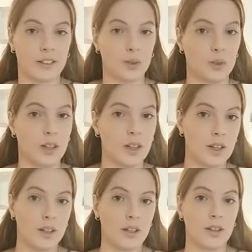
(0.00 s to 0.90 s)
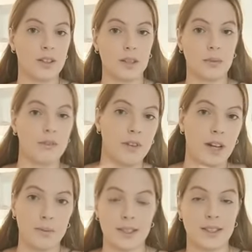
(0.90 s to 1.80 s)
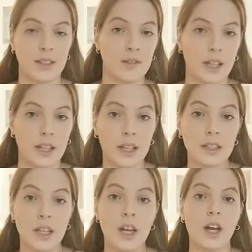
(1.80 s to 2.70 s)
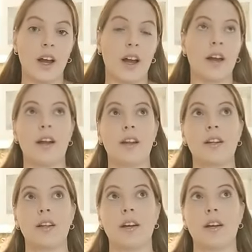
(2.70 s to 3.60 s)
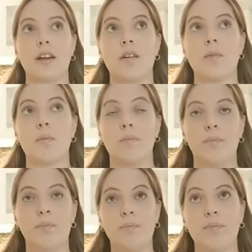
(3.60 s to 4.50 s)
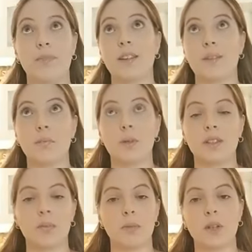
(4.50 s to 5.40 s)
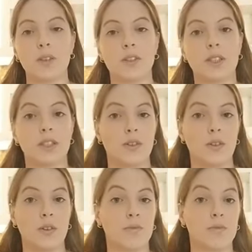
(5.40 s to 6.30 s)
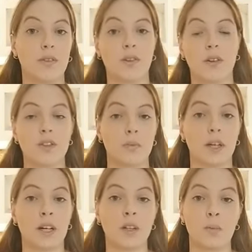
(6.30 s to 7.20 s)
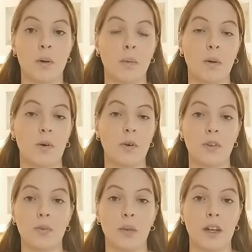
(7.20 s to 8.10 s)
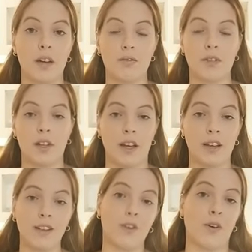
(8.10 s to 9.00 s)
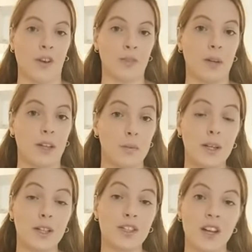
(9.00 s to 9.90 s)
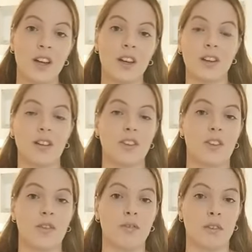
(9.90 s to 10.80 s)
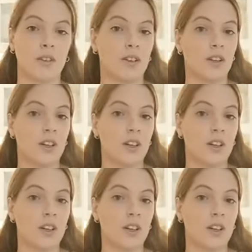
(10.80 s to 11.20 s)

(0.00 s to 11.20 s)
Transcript: to summer vibes and stuff like that. And it's important because, if you're in Jamaica, you're probably going to be every day, you're going to be at the beach. You need to have your